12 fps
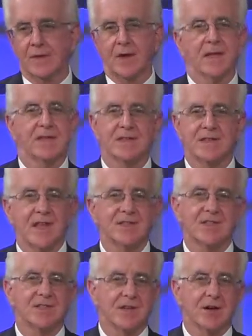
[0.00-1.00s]
is
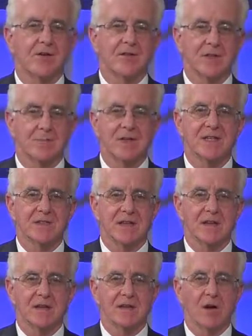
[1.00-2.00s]
necessarily
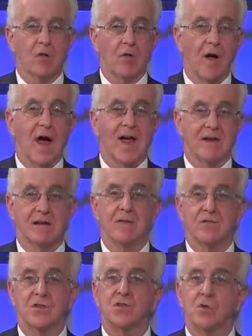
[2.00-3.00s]
missing a lot
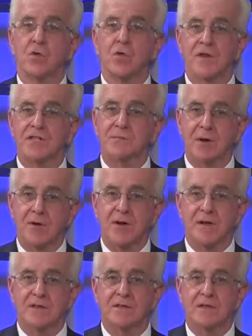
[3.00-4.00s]
of the school
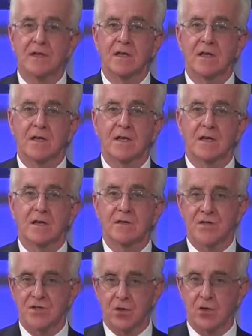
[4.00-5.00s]
experience.
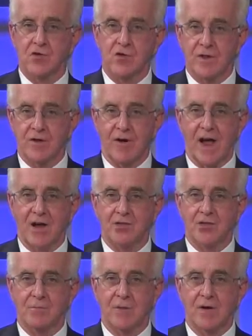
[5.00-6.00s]
The social
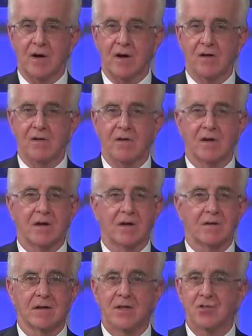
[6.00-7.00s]
interaction part,
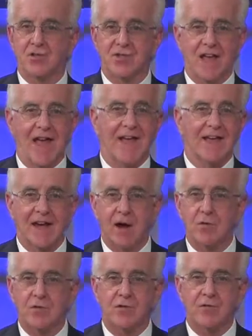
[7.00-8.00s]
just hanging
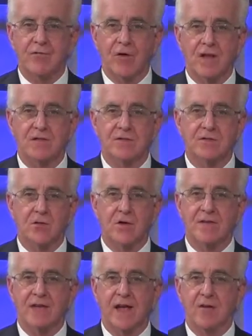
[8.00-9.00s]
out with your friends
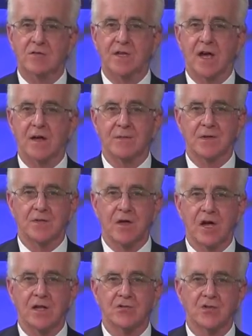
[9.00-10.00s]
during downtime at
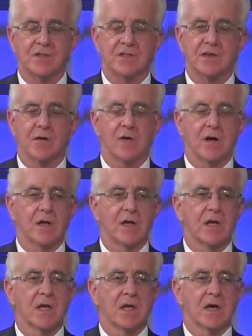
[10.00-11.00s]
lunch and so
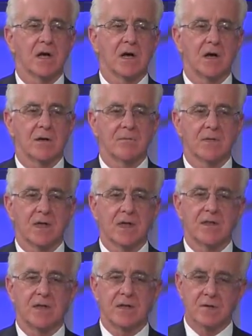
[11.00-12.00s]
on.
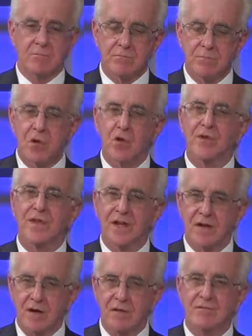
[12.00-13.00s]
The
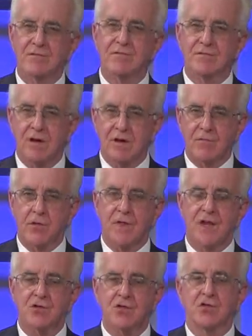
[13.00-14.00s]
building of
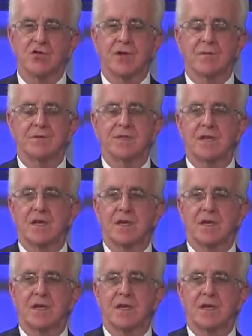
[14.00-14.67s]
relationships.